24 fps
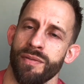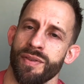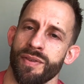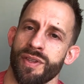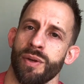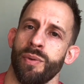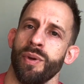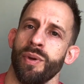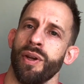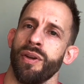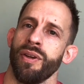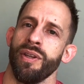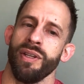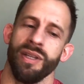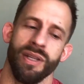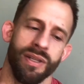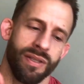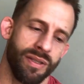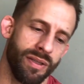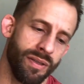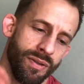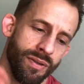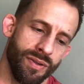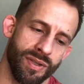So we only need
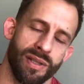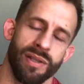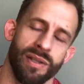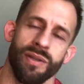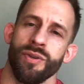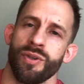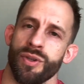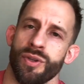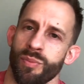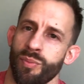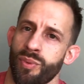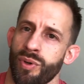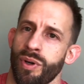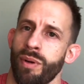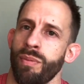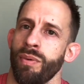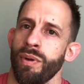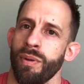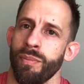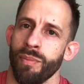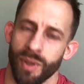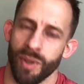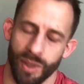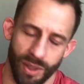to do solution,
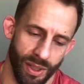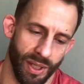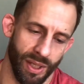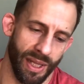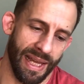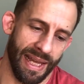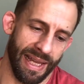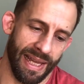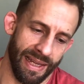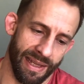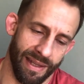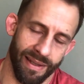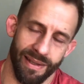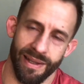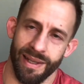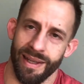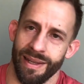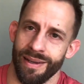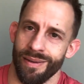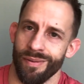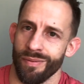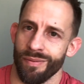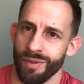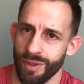problem, and
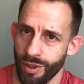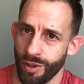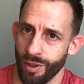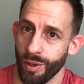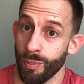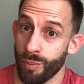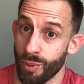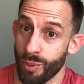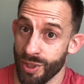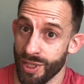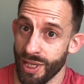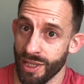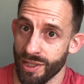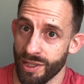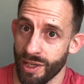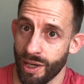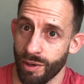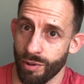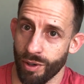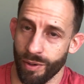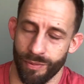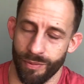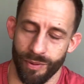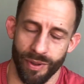then, present
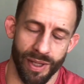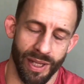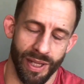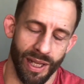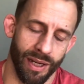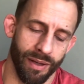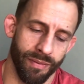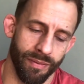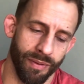our offer at the end